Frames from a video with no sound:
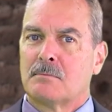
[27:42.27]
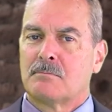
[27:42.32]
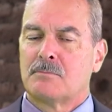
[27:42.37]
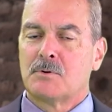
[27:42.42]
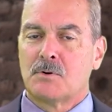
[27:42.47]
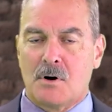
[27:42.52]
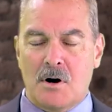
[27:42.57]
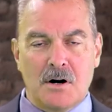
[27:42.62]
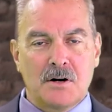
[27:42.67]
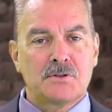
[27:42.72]

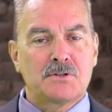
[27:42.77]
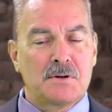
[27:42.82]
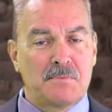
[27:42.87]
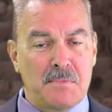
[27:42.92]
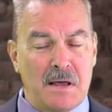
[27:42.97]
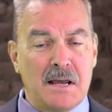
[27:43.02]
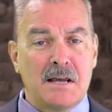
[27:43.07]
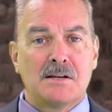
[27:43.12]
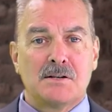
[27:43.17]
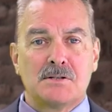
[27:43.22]
There are
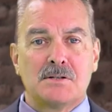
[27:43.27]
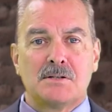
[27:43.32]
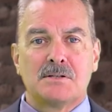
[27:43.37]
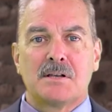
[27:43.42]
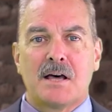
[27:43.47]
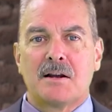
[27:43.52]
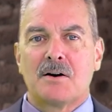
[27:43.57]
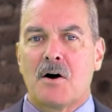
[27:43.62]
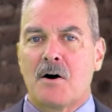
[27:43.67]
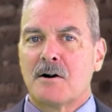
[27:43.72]
some Asians
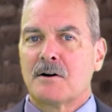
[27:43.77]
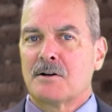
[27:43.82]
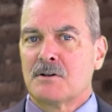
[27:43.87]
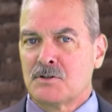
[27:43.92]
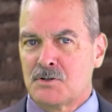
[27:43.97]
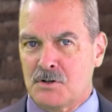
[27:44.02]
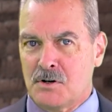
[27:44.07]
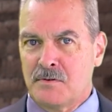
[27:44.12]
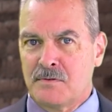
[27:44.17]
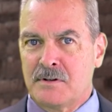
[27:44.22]
that are
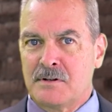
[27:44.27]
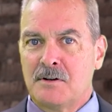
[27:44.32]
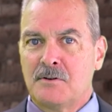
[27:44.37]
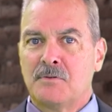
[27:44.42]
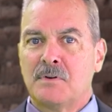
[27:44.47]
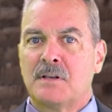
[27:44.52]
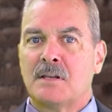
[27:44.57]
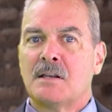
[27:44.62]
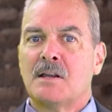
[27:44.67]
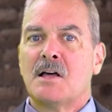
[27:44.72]
conservative
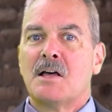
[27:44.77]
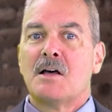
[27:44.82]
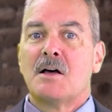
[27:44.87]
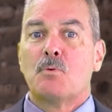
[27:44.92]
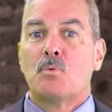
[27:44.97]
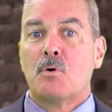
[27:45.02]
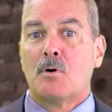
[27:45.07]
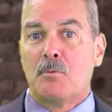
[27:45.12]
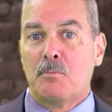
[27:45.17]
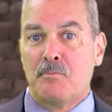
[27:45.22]
and
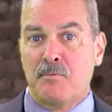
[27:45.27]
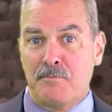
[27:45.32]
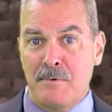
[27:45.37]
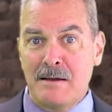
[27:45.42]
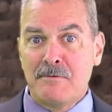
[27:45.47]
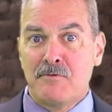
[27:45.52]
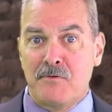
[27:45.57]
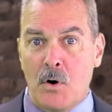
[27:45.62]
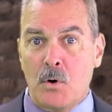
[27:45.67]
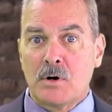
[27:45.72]
will
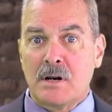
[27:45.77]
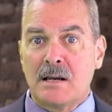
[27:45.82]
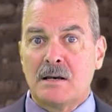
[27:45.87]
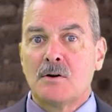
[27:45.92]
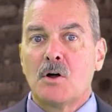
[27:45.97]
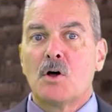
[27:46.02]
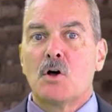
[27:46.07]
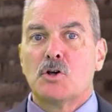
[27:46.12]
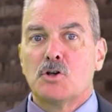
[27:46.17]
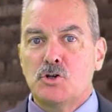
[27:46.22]
be
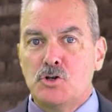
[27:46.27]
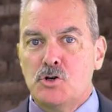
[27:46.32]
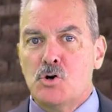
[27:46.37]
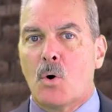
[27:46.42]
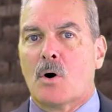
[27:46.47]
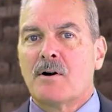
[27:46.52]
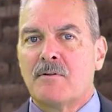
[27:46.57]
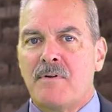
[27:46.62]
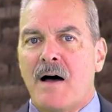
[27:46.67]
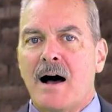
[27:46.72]
voting
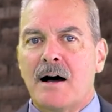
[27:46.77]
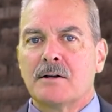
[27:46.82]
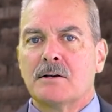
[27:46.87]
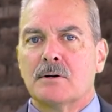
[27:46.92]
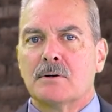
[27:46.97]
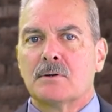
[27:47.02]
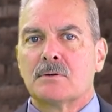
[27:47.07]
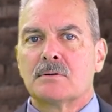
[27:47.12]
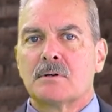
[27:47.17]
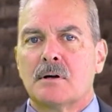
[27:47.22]
your
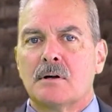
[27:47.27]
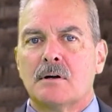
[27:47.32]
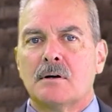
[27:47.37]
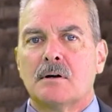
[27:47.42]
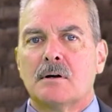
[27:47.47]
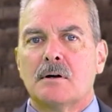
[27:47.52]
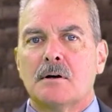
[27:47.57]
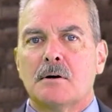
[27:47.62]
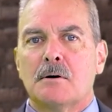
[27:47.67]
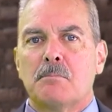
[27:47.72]
values,
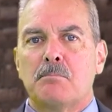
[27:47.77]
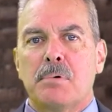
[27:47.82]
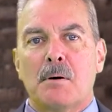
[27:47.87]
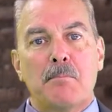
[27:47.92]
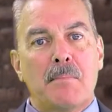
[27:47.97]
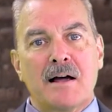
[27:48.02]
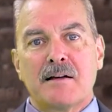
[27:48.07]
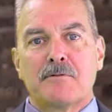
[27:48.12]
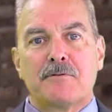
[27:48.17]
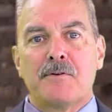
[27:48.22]
but
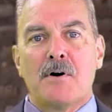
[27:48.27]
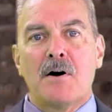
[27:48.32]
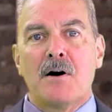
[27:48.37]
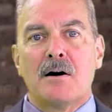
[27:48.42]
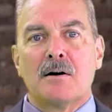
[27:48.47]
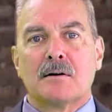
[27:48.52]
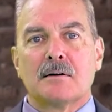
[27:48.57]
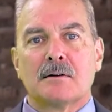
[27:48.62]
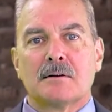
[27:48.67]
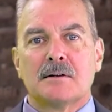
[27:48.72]
Mike
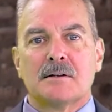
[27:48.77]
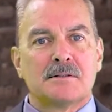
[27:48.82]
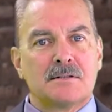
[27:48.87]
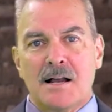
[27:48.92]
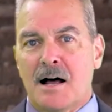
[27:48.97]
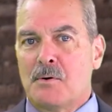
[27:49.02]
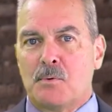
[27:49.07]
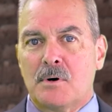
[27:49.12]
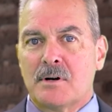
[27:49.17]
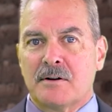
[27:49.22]
Fong is
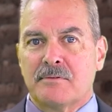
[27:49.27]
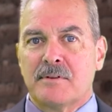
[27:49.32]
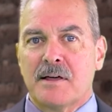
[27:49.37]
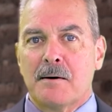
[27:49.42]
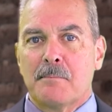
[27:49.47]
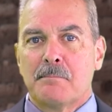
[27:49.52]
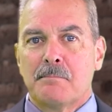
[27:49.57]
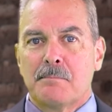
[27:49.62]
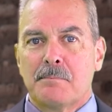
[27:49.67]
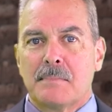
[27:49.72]
not one of
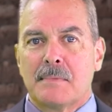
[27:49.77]
them.